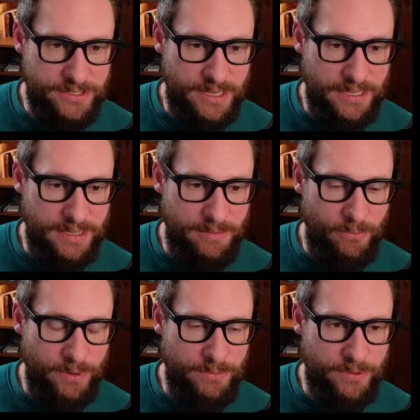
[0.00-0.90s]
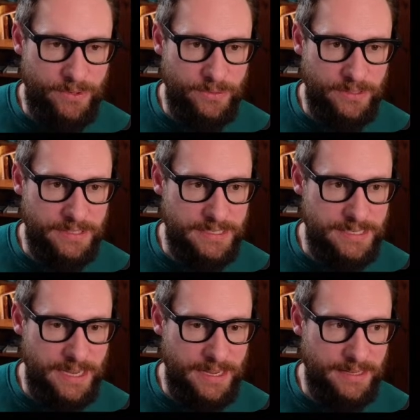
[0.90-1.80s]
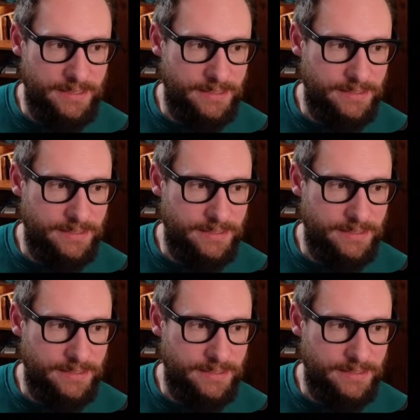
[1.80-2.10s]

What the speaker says: and then we will call it a day.